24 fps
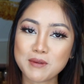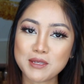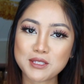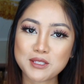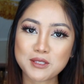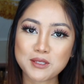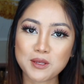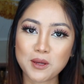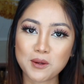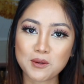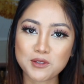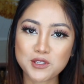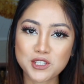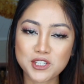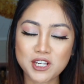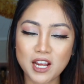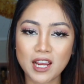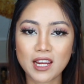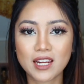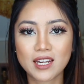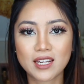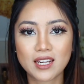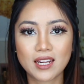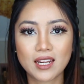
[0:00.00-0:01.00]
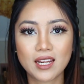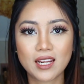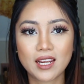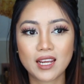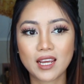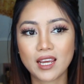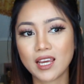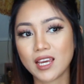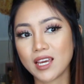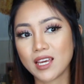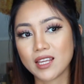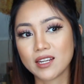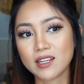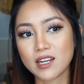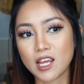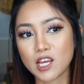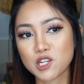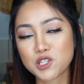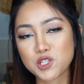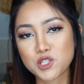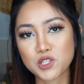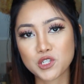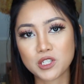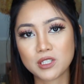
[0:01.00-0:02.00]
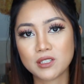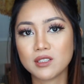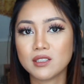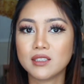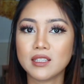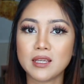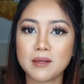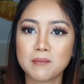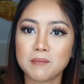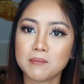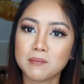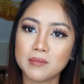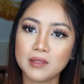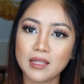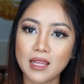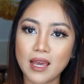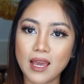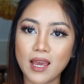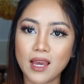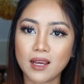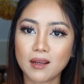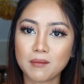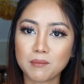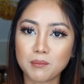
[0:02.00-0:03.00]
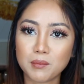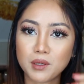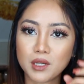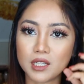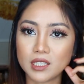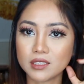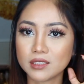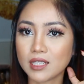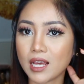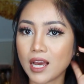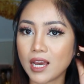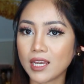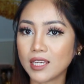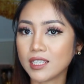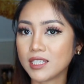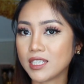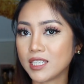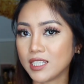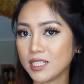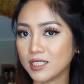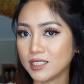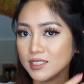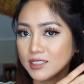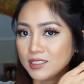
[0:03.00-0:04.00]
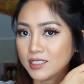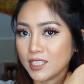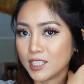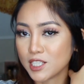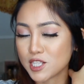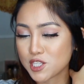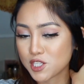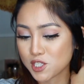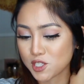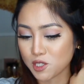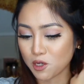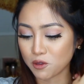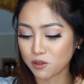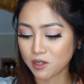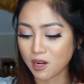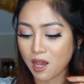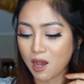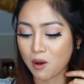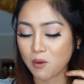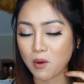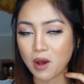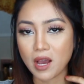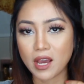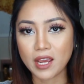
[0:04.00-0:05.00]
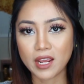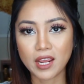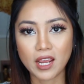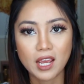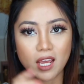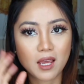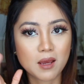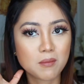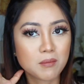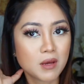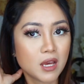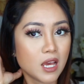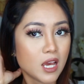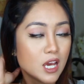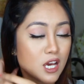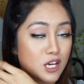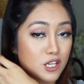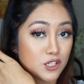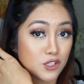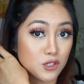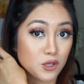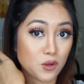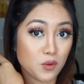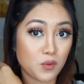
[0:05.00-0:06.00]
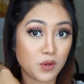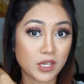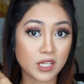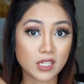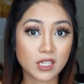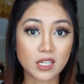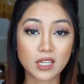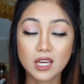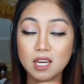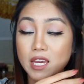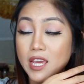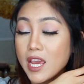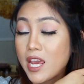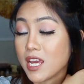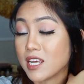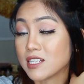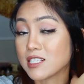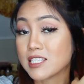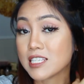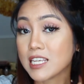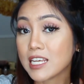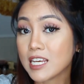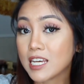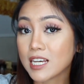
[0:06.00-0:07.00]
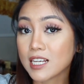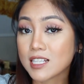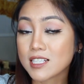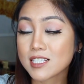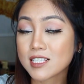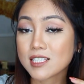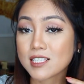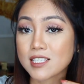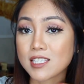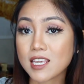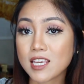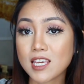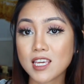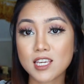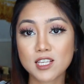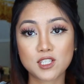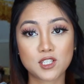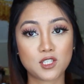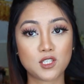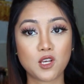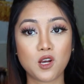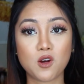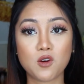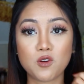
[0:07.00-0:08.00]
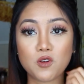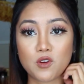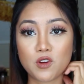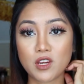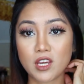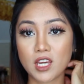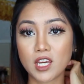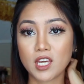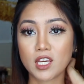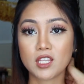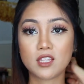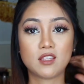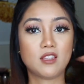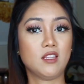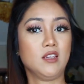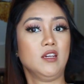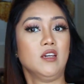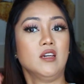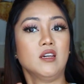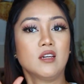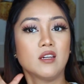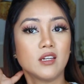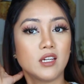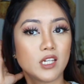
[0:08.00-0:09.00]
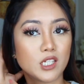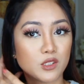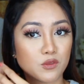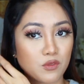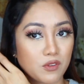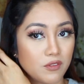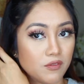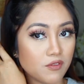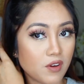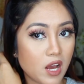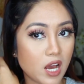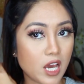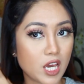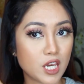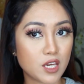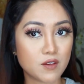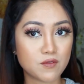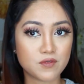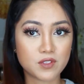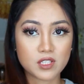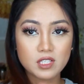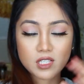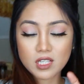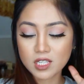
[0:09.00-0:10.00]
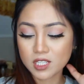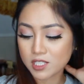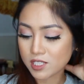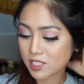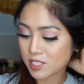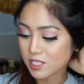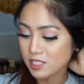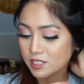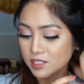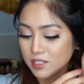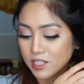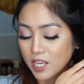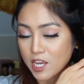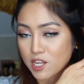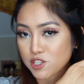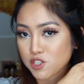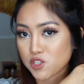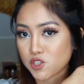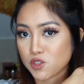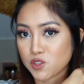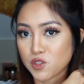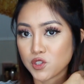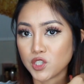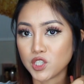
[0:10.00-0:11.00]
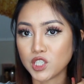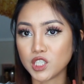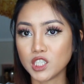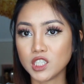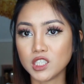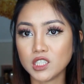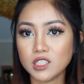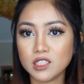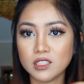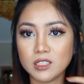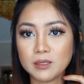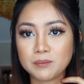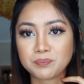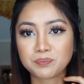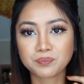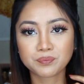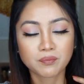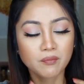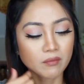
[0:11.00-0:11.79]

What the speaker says: be so shiny and natural and black, but I killed it. So now I am doing a TLC, so it revives its natural